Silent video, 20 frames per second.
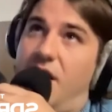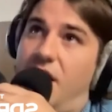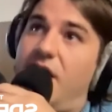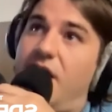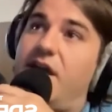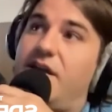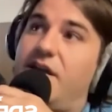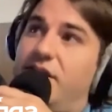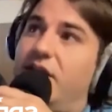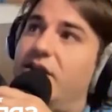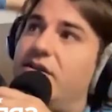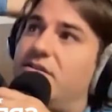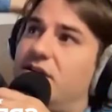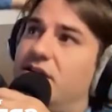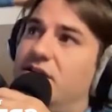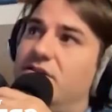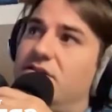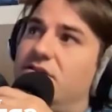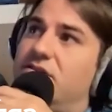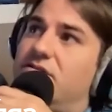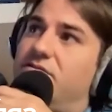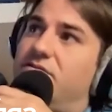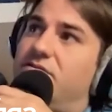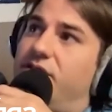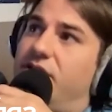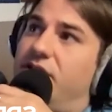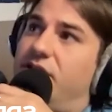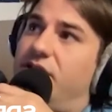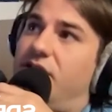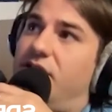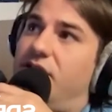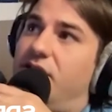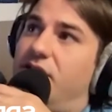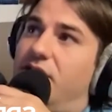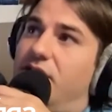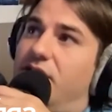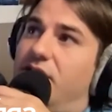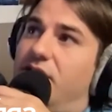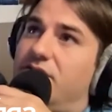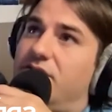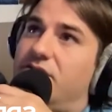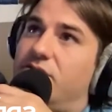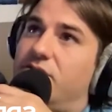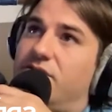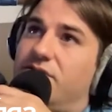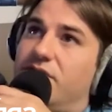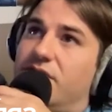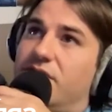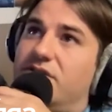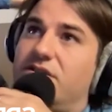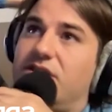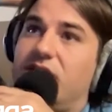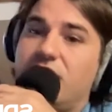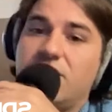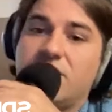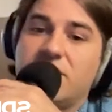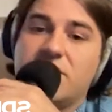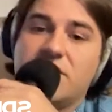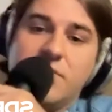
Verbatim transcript: I had like tons of uh, sort of like sketches